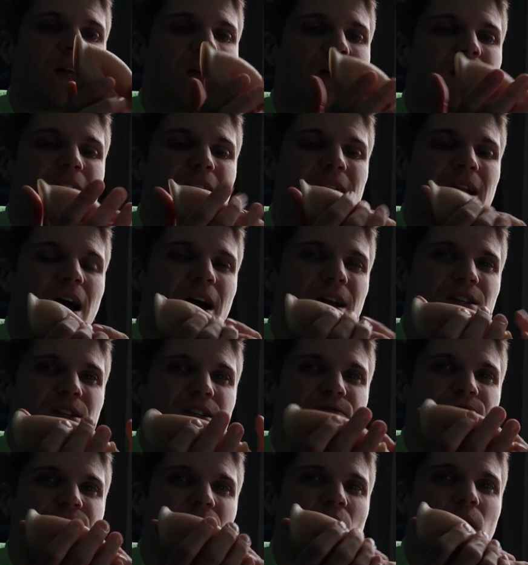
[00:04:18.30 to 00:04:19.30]
and I
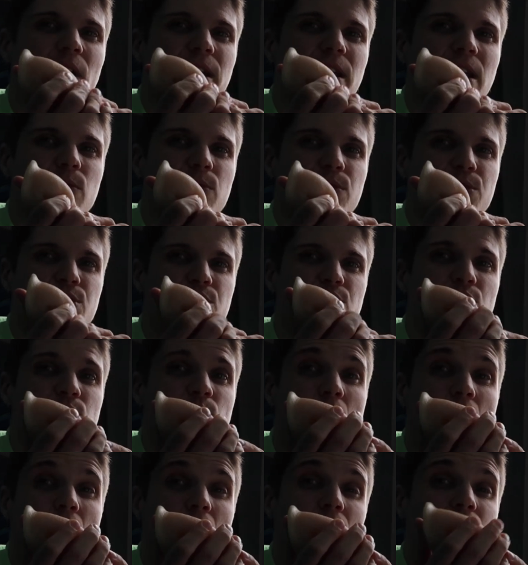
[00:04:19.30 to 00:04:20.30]
just felt like it was
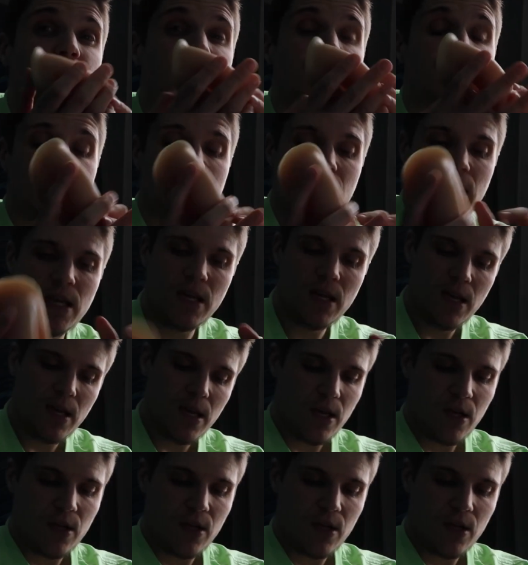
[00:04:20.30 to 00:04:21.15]
too hard for me.